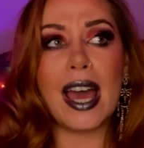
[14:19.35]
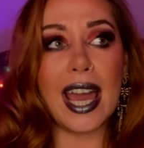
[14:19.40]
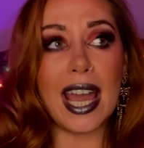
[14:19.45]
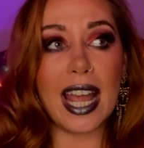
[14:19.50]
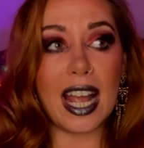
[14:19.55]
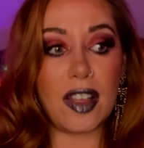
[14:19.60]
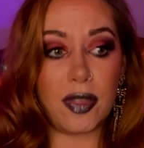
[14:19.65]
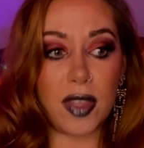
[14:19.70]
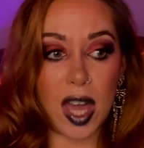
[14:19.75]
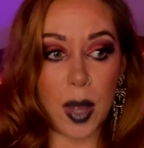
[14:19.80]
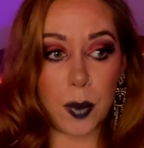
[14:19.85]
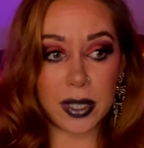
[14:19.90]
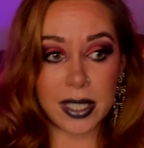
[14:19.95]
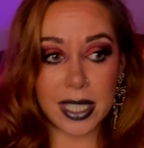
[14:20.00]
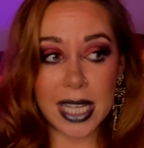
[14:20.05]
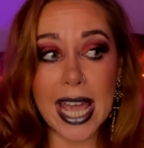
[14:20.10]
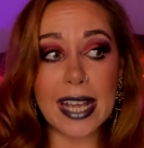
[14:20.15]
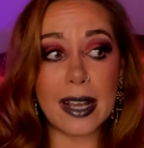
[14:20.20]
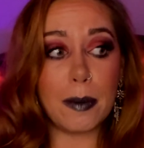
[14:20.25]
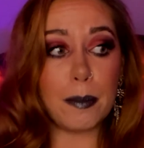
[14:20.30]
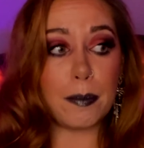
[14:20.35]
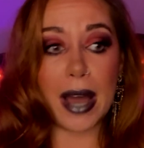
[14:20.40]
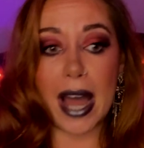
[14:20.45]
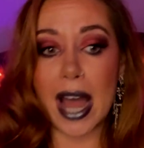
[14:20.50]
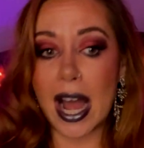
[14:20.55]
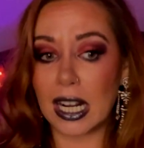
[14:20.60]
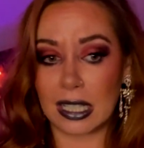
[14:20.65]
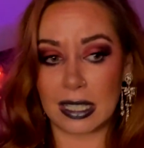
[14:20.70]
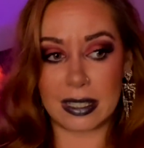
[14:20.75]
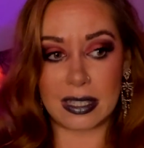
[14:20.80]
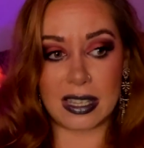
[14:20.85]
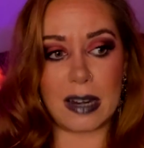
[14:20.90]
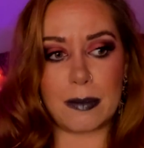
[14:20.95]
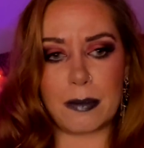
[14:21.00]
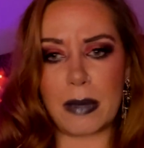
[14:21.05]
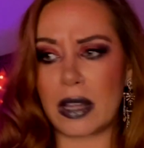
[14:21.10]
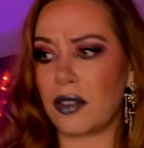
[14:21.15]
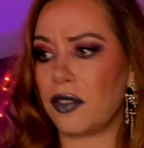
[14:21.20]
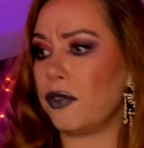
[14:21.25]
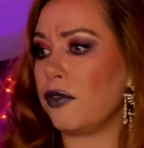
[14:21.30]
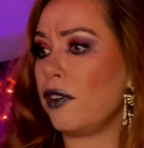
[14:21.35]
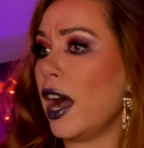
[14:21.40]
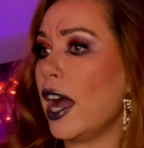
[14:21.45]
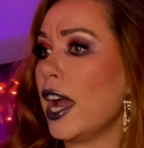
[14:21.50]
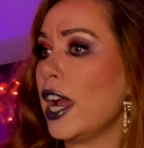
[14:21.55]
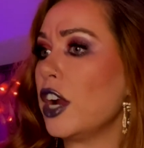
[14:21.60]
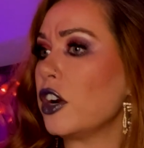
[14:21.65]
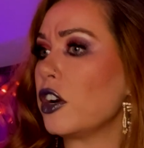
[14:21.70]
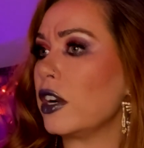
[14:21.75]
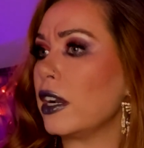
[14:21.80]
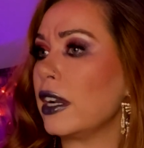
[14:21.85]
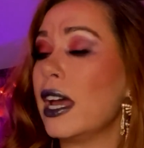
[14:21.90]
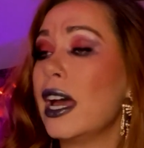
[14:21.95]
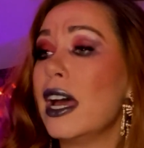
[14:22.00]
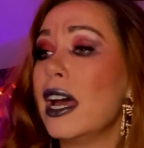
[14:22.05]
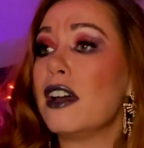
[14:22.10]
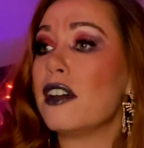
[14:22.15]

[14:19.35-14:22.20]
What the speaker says: And they would take them back and sit them by the fire and